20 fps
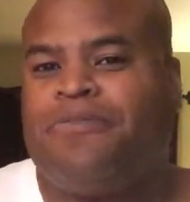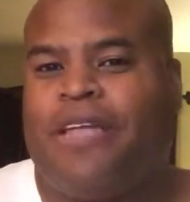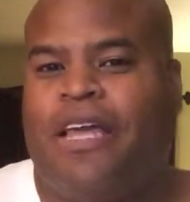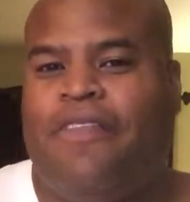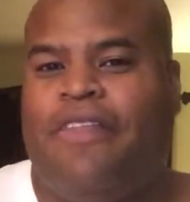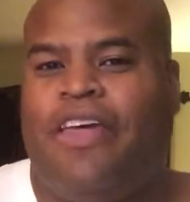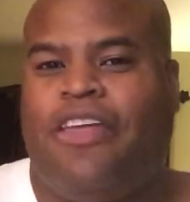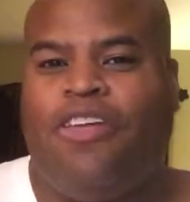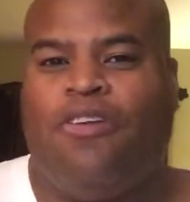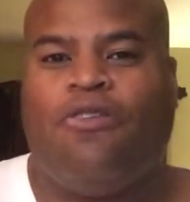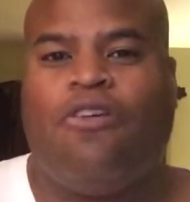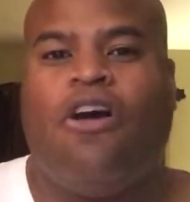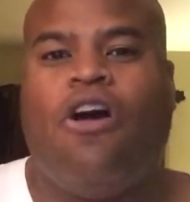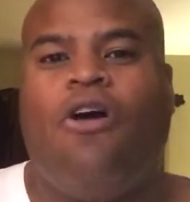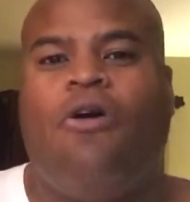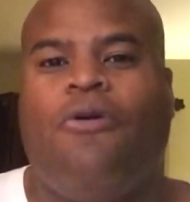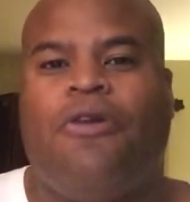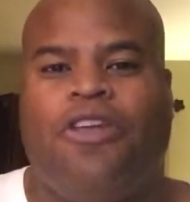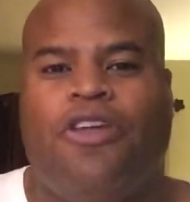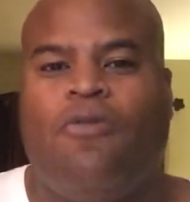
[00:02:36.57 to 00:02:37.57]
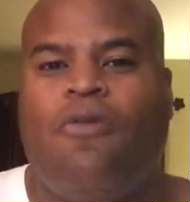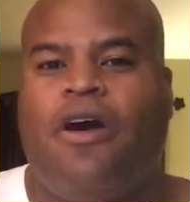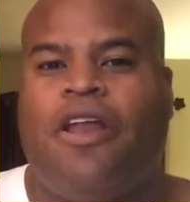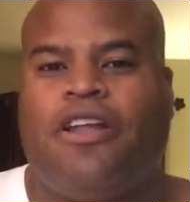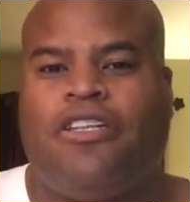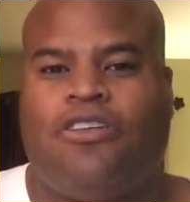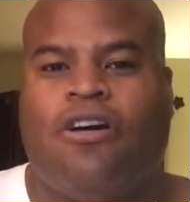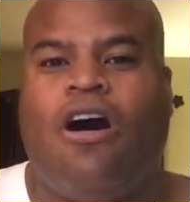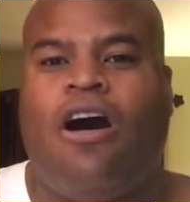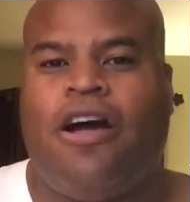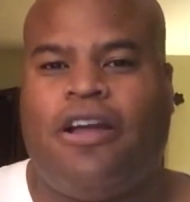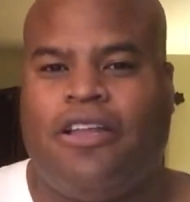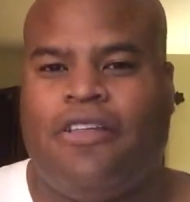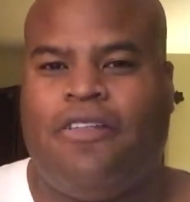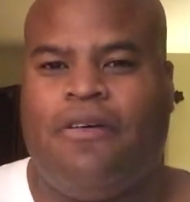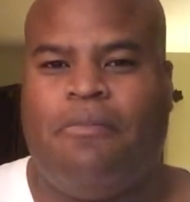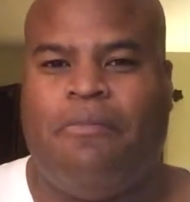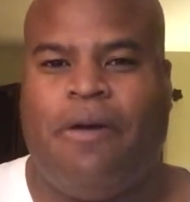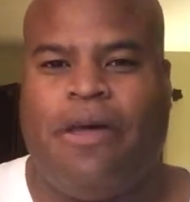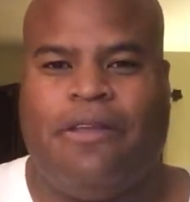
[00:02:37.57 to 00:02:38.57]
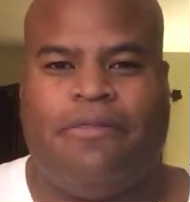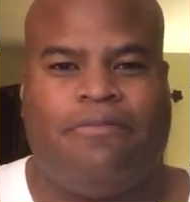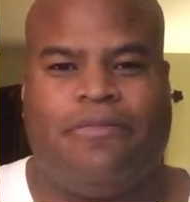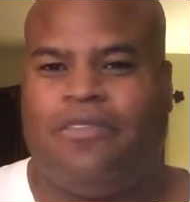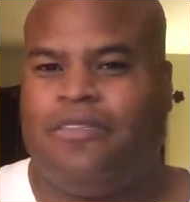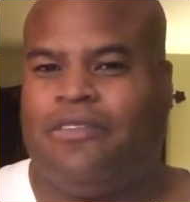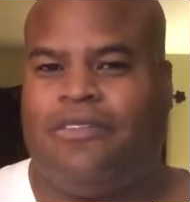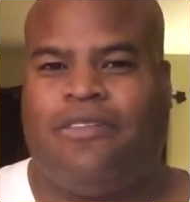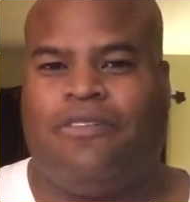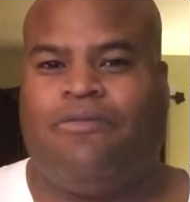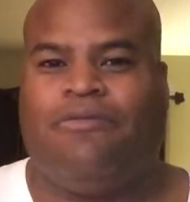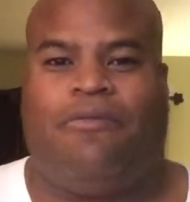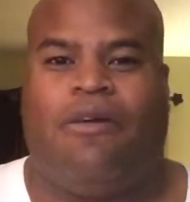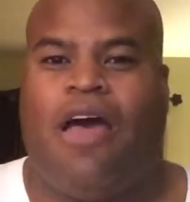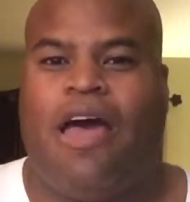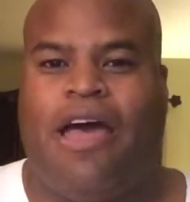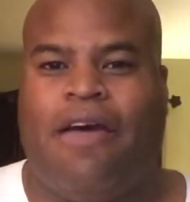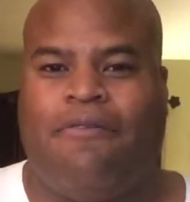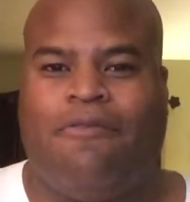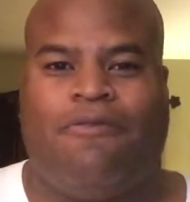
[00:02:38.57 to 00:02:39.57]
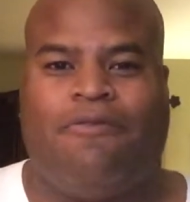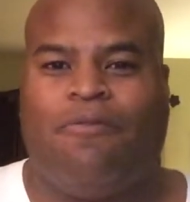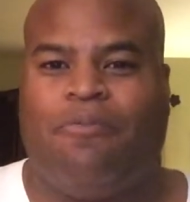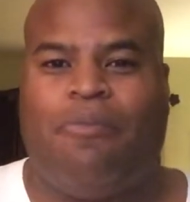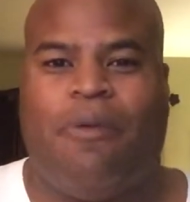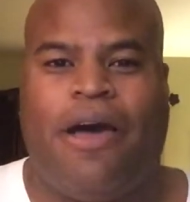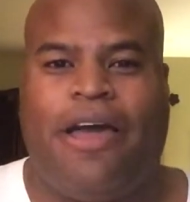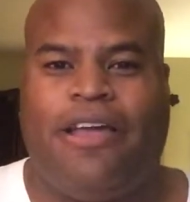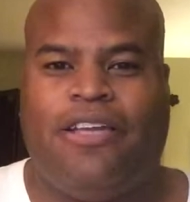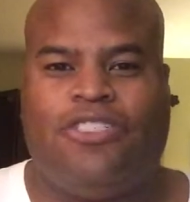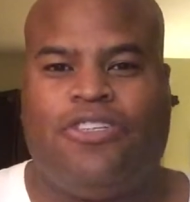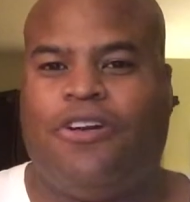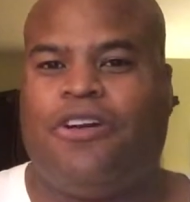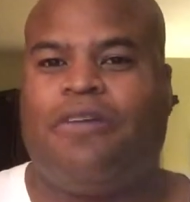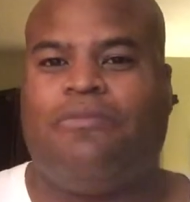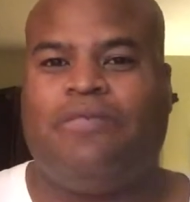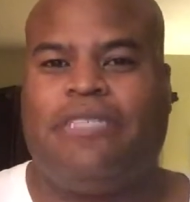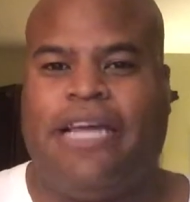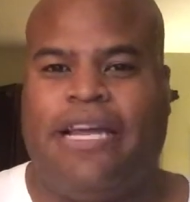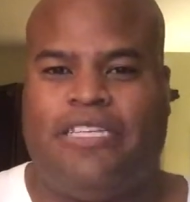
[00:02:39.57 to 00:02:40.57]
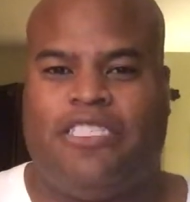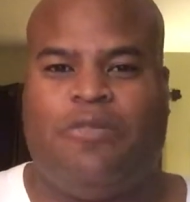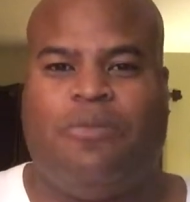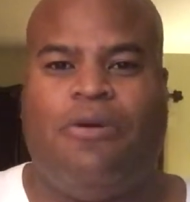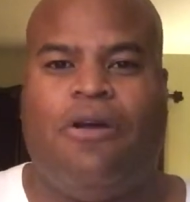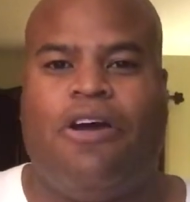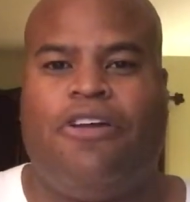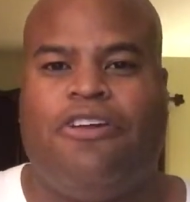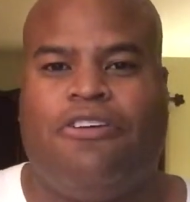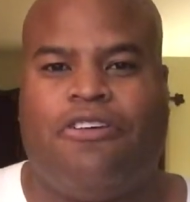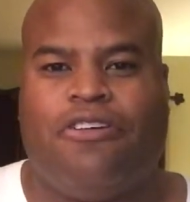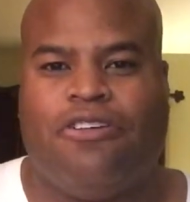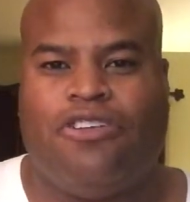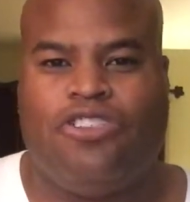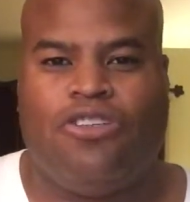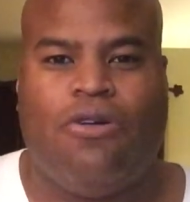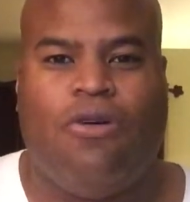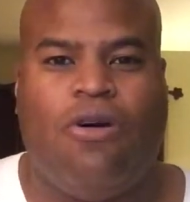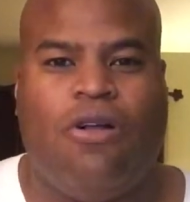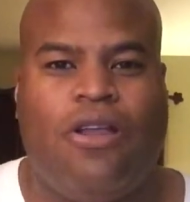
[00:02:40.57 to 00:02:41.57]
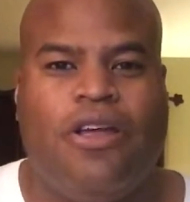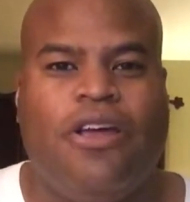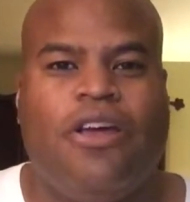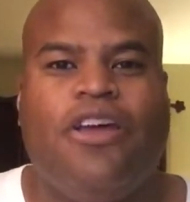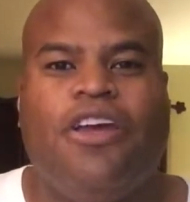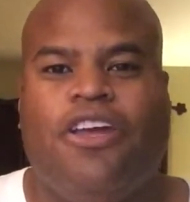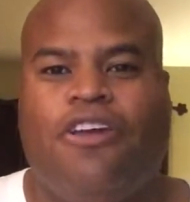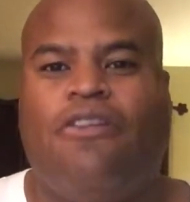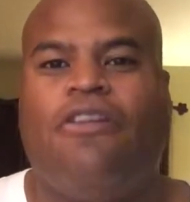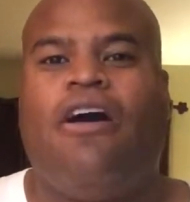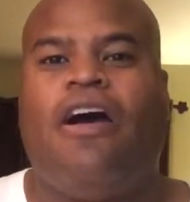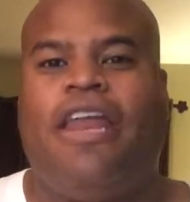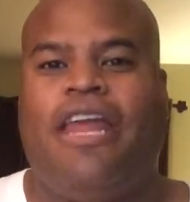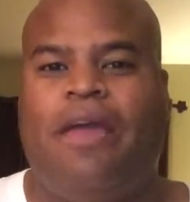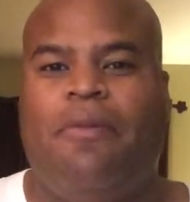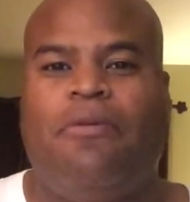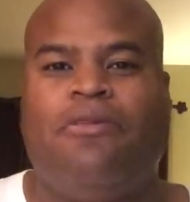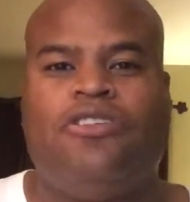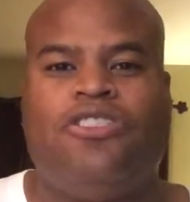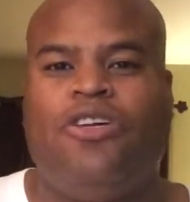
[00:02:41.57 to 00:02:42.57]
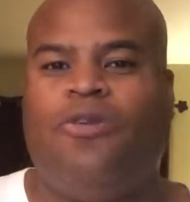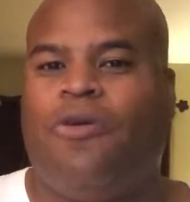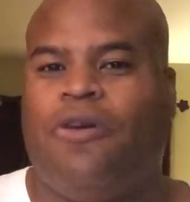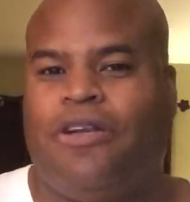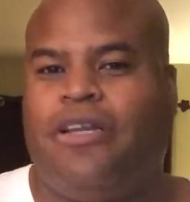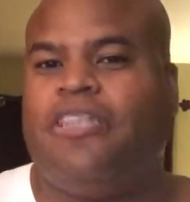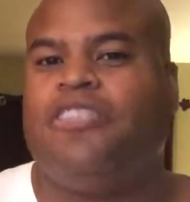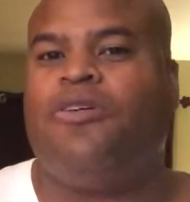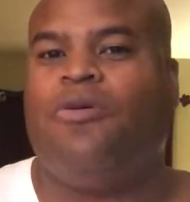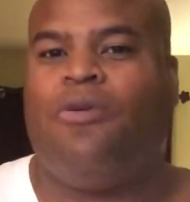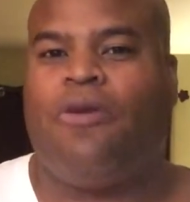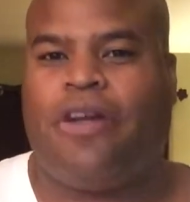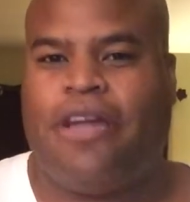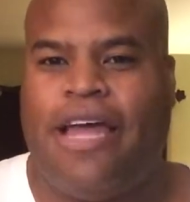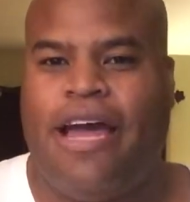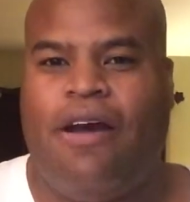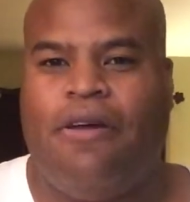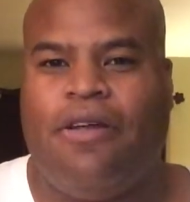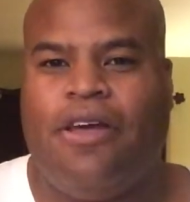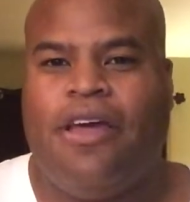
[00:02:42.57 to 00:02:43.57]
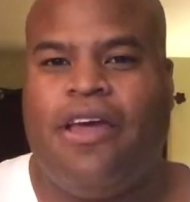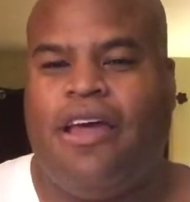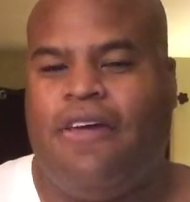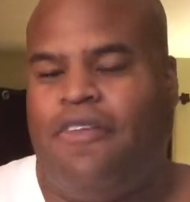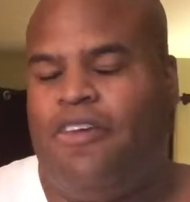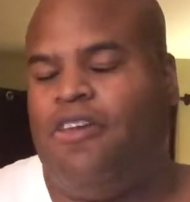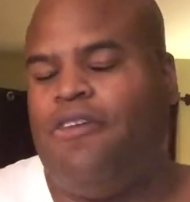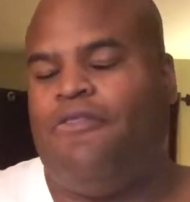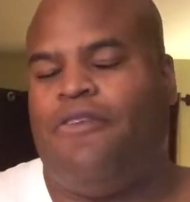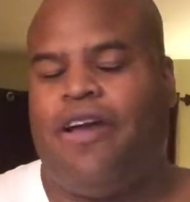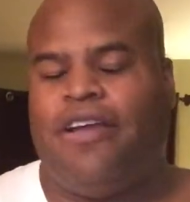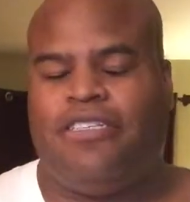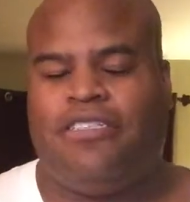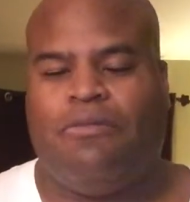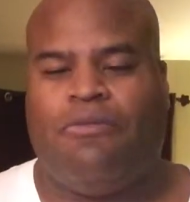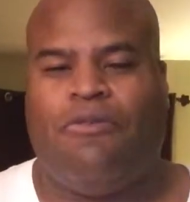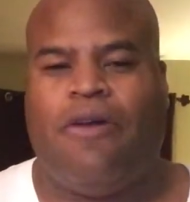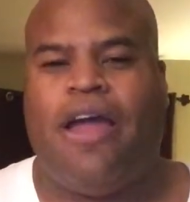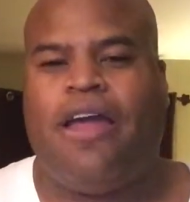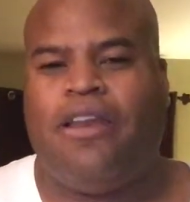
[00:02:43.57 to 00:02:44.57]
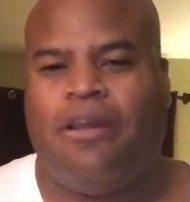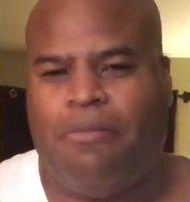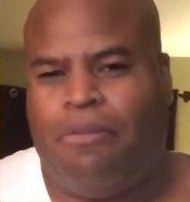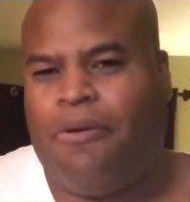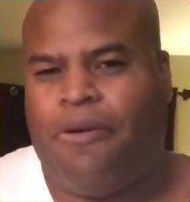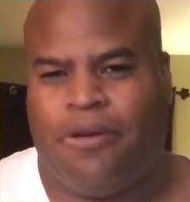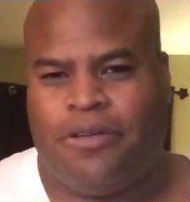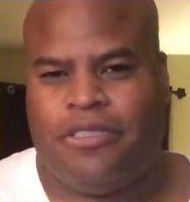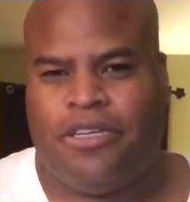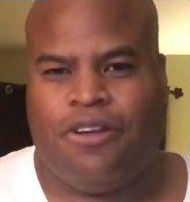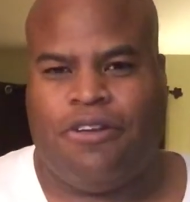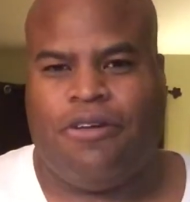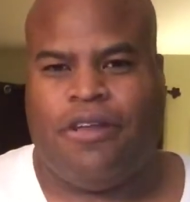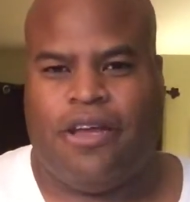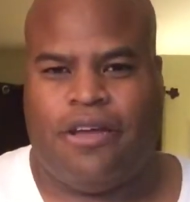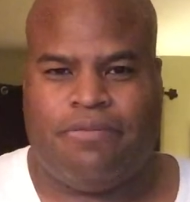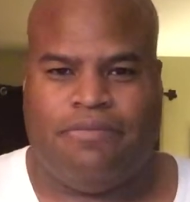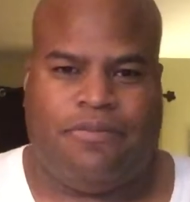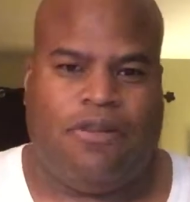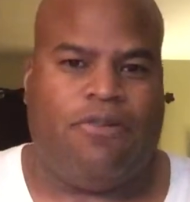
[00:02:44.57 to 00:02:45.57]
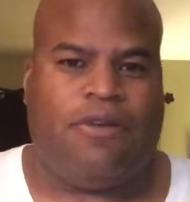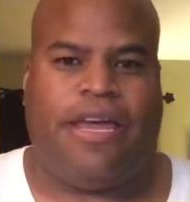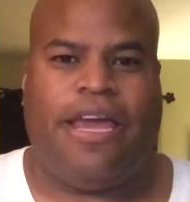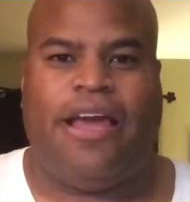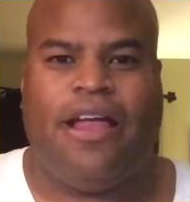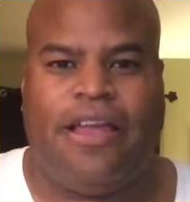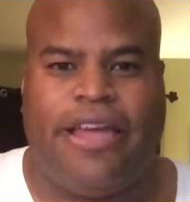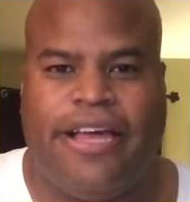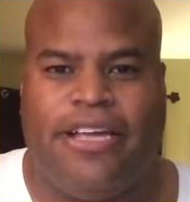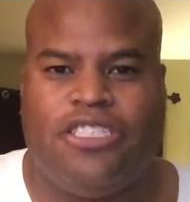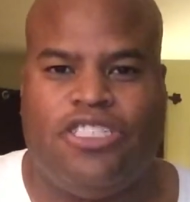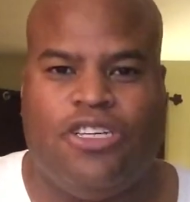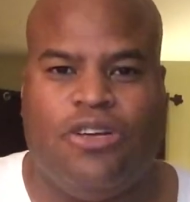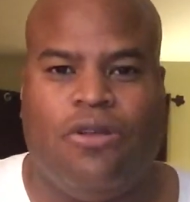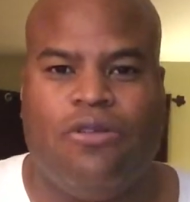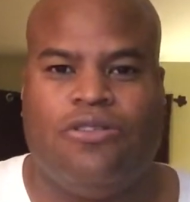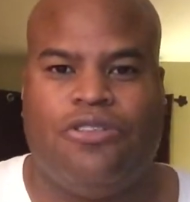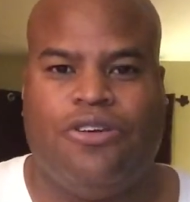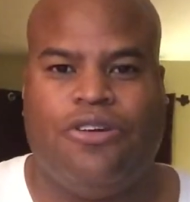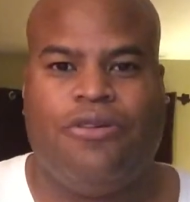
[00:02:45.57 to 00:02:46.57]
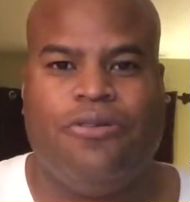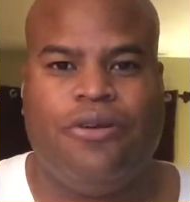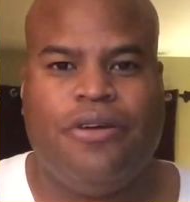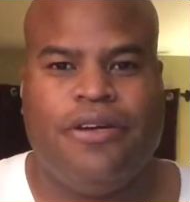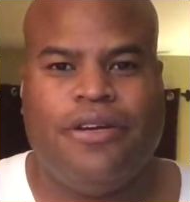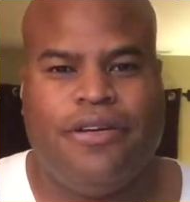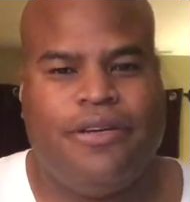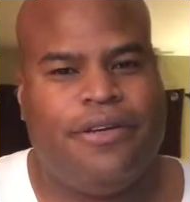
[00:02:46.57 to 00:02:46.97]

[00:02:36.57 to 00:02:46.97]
and then you go and you want to talk to them, but by circumstances beyond your control, you're not able to, or it doesn't work out, and then you find some random person and you're like, "Okay, I guess you'll do,"